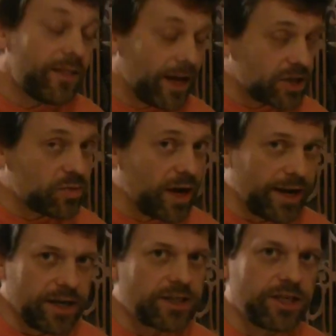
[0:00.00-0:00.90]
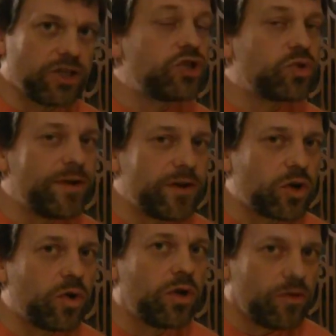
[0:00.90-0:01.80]
That's right,
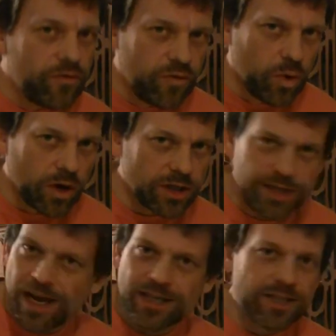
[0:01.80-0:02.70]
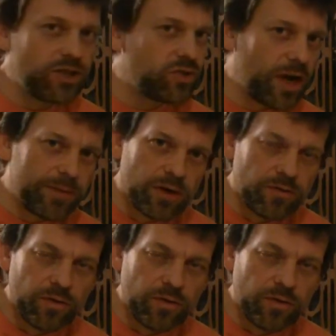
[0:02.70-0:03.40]
centrifugal force, not centripetal